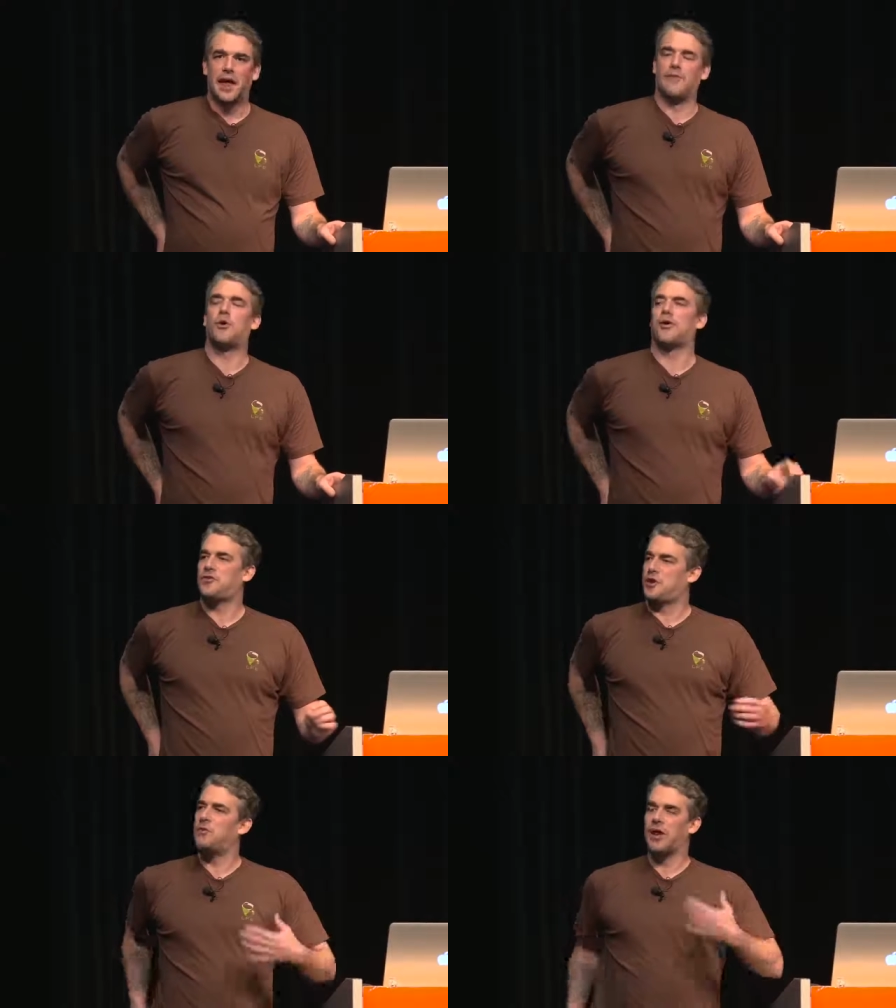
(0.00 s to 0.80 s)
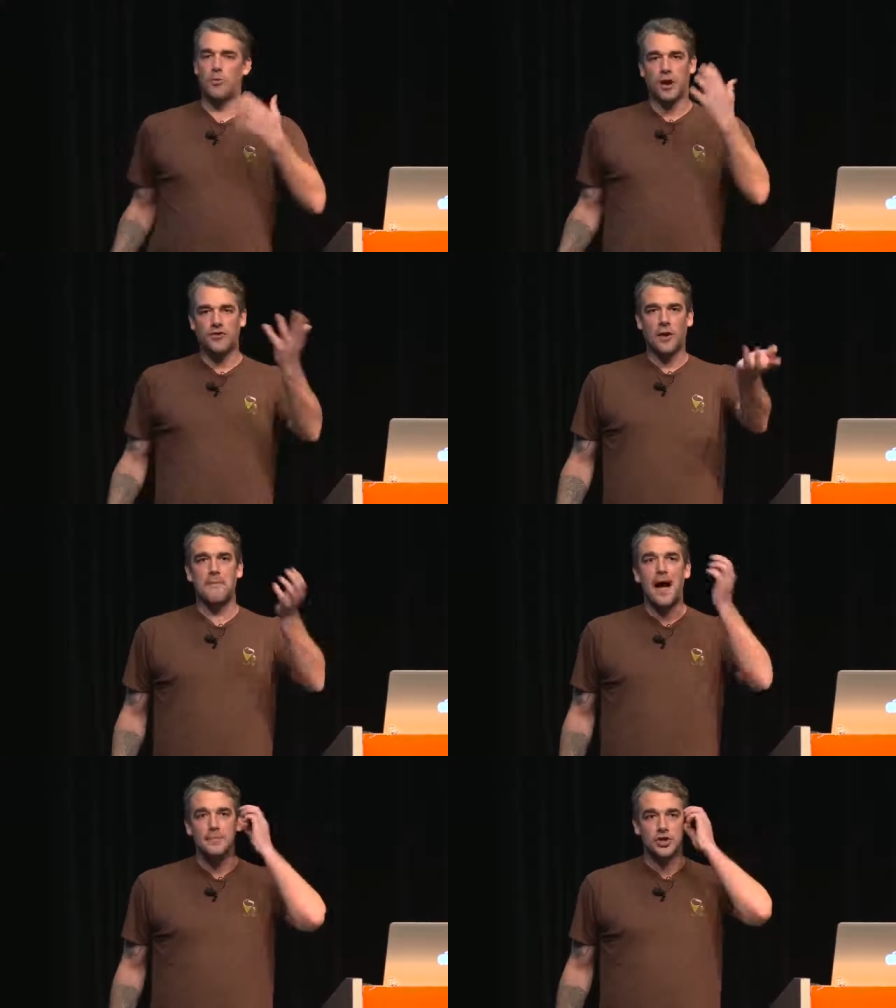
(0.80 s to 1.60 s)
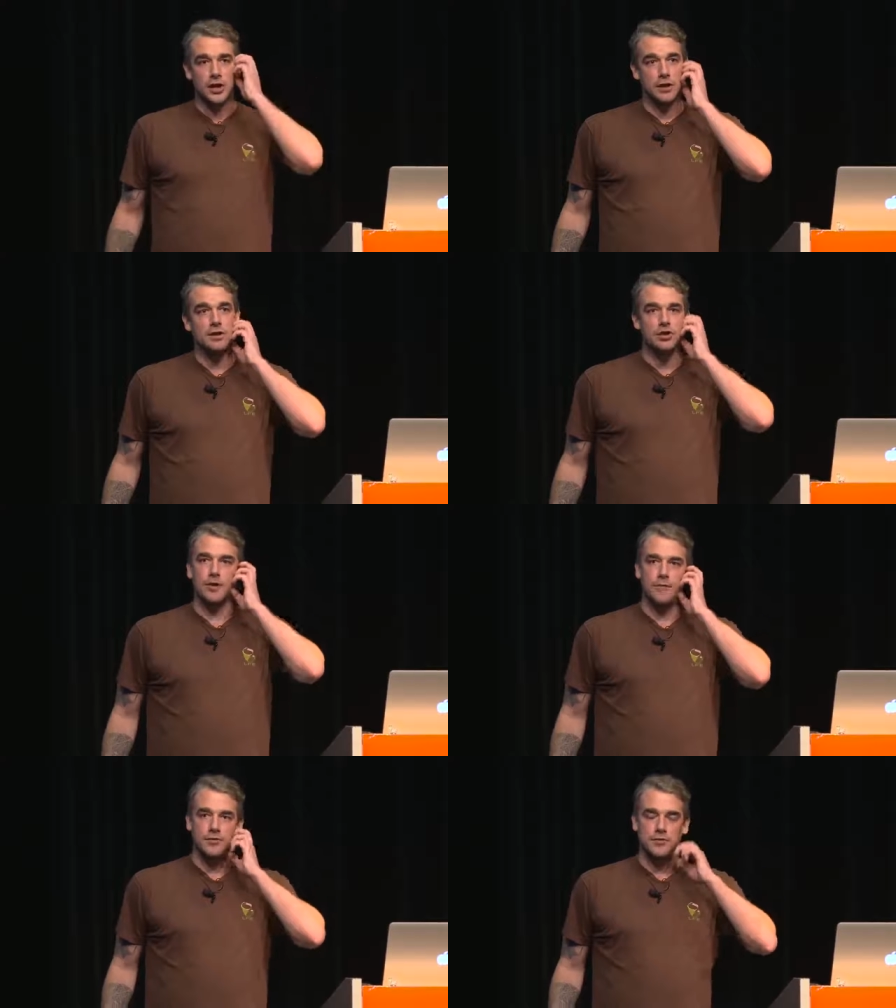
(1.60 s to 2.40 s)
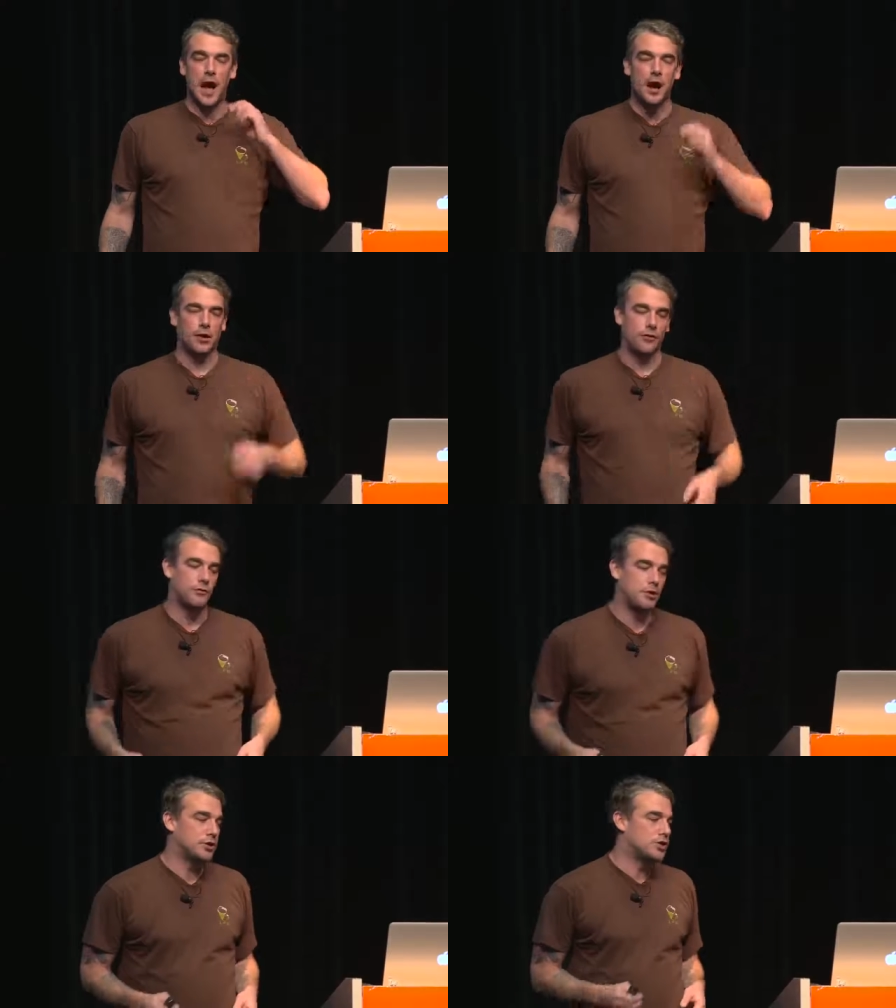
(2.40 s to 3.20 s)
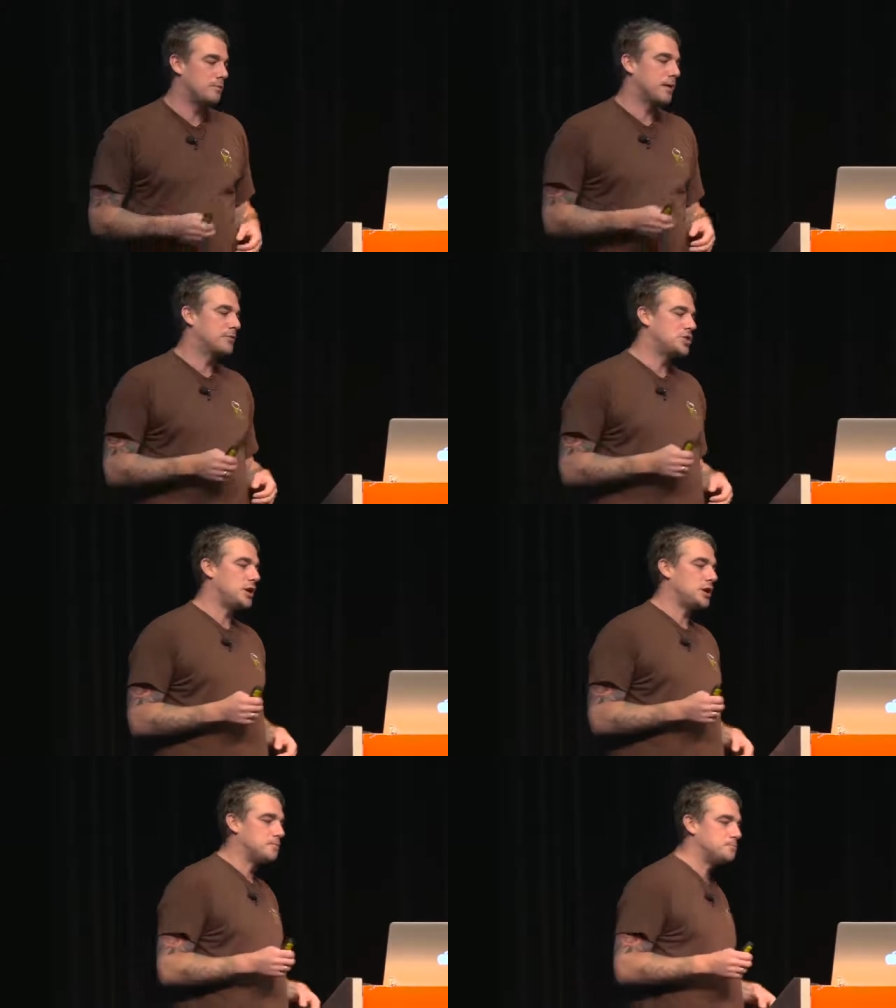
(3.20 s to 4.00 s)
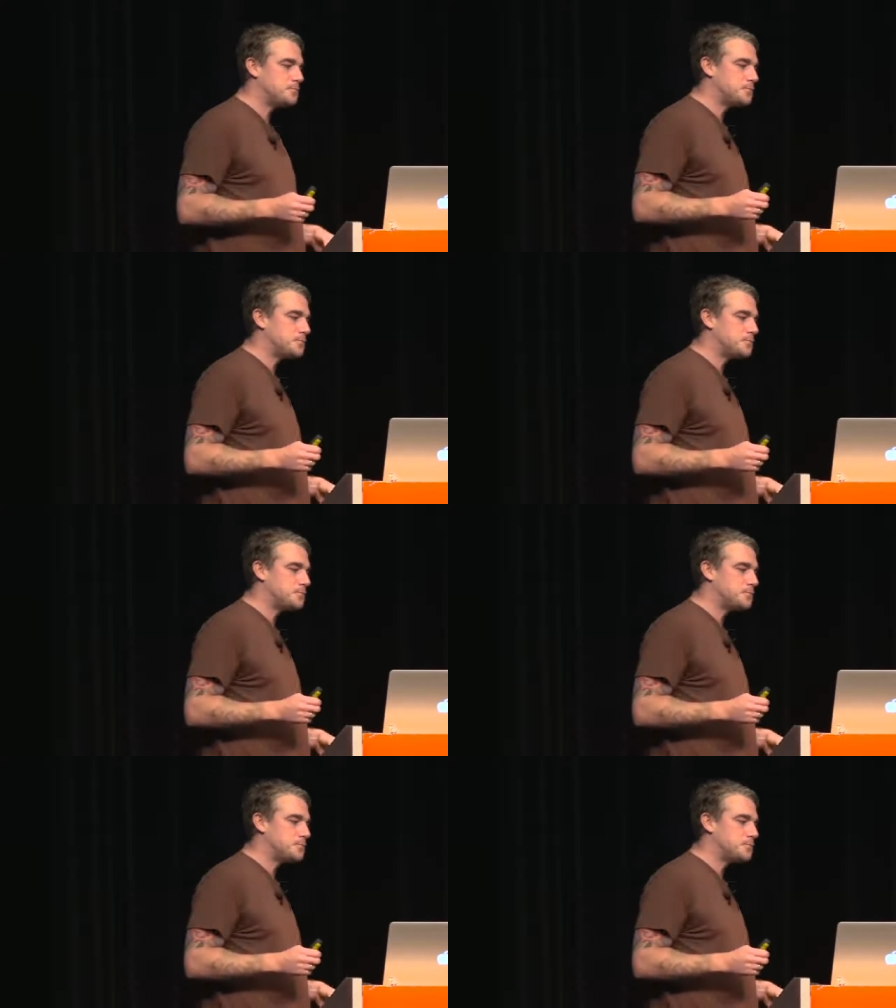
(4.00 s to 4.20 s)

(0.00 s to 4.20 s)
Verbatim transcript: And of course, you go, well, it works on my machine. We should have used Docker so we could ship my machine.